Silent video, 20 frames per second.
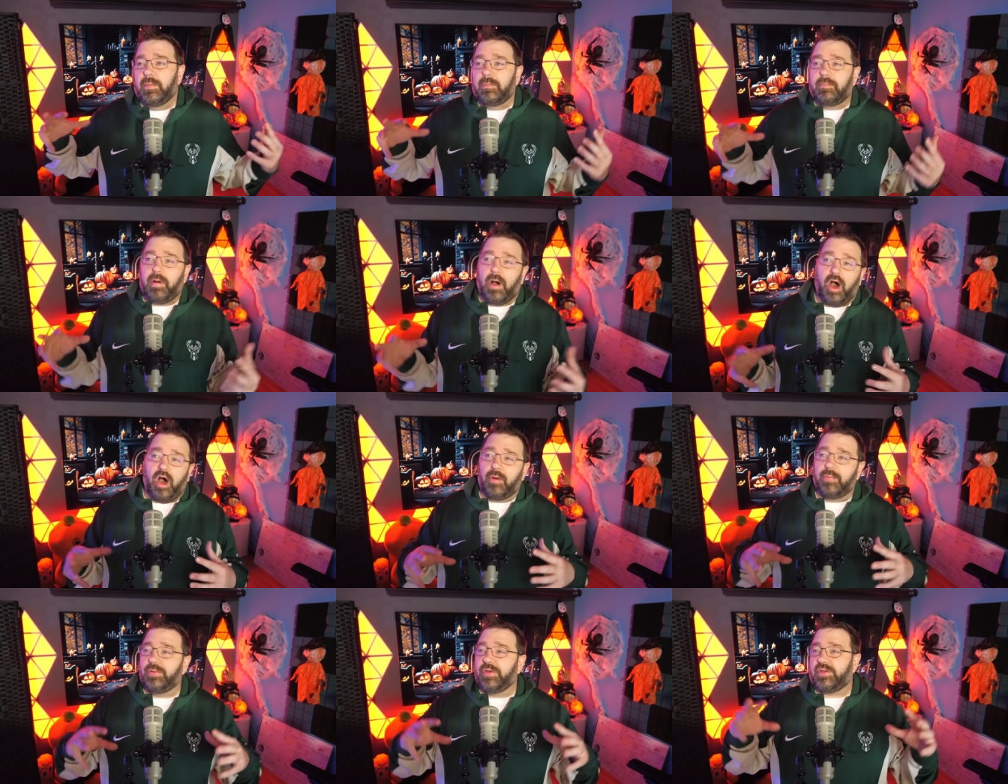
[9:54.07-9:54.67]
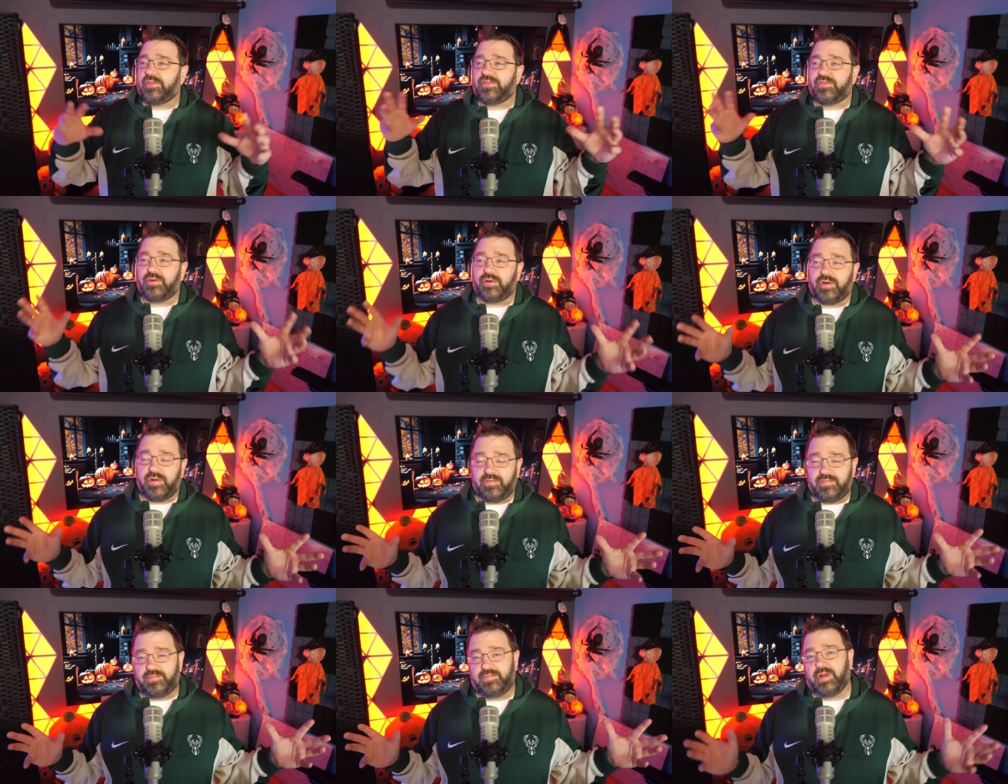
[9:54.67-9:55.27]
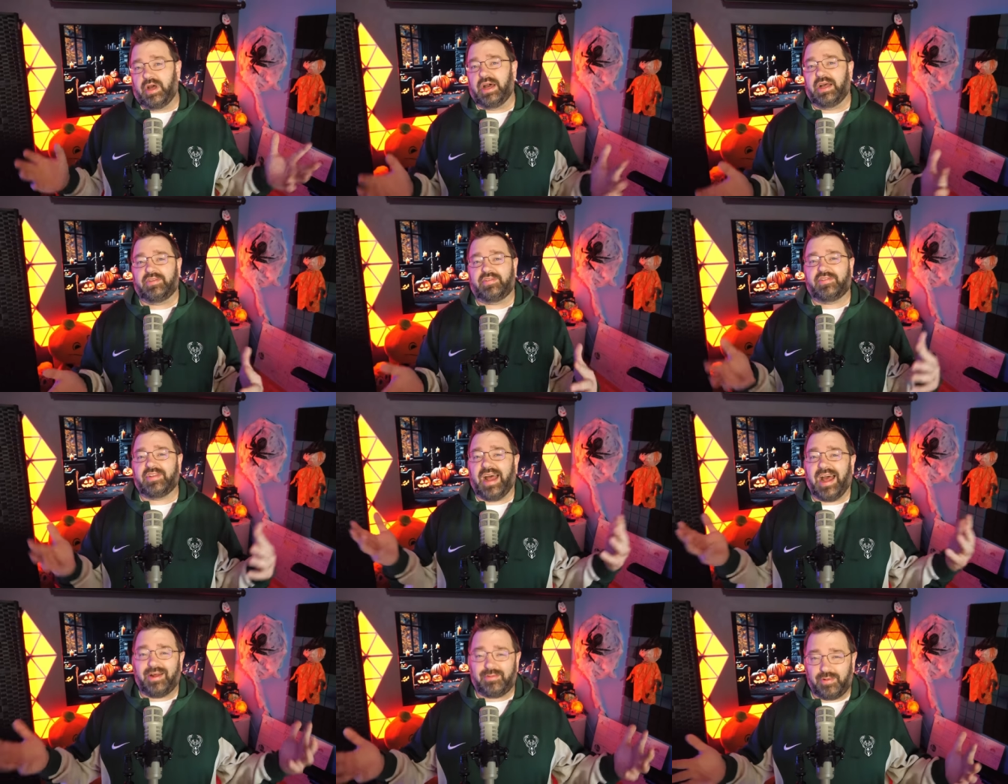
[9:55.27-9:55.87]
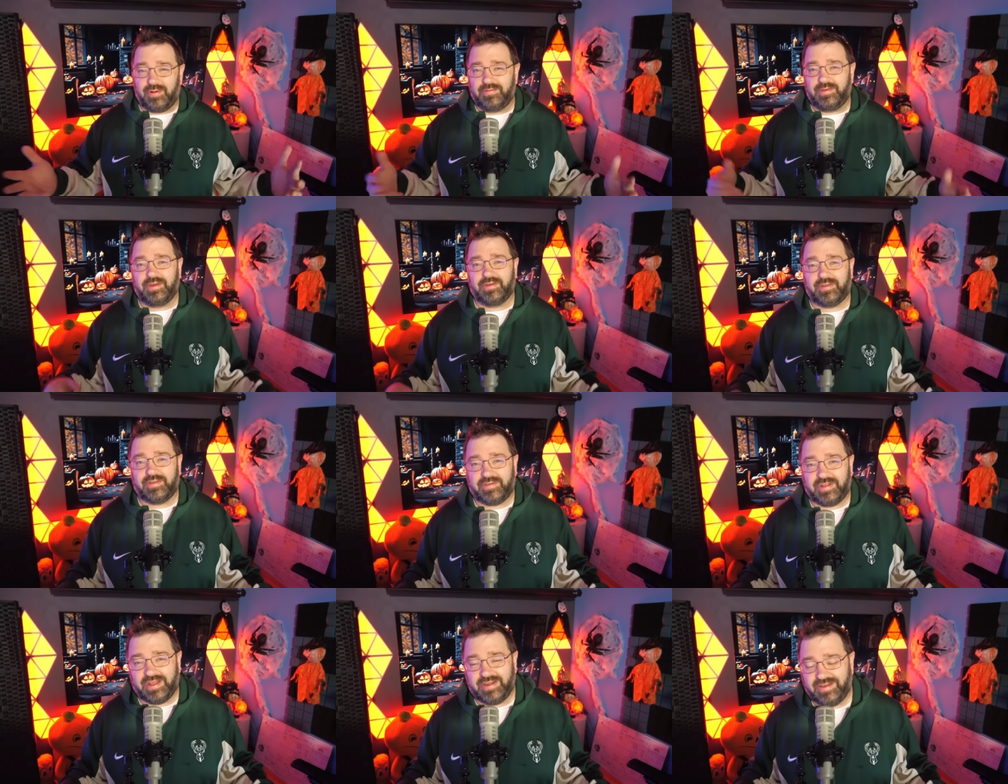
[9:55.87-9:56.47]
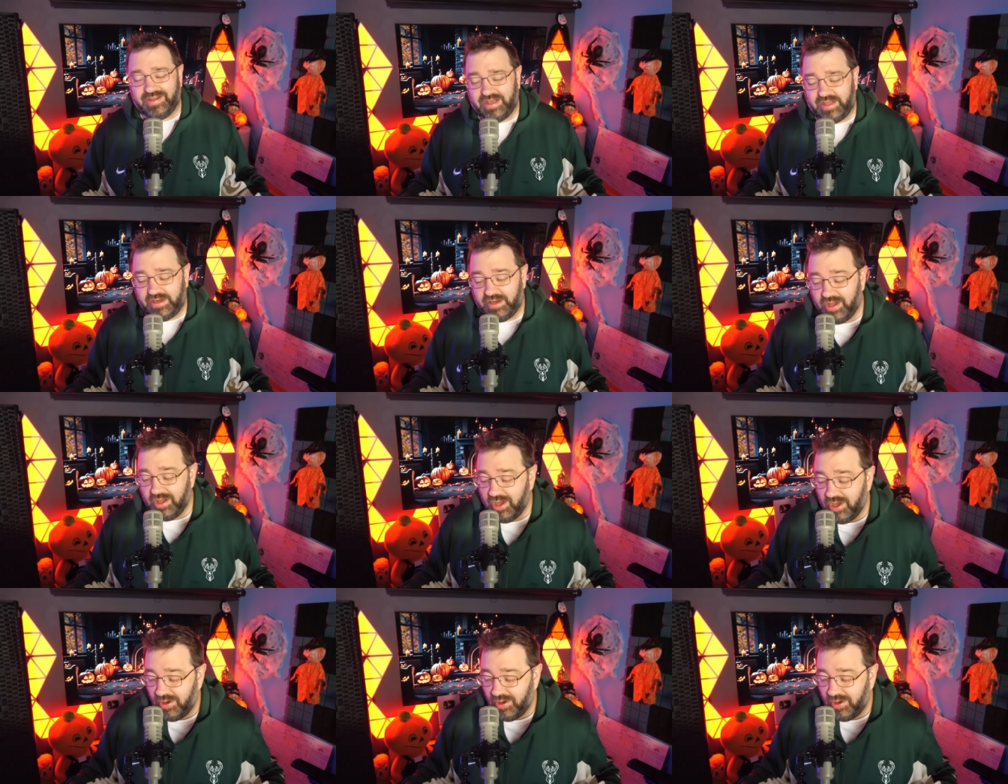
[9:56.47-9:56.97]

public sort of style reveal that they did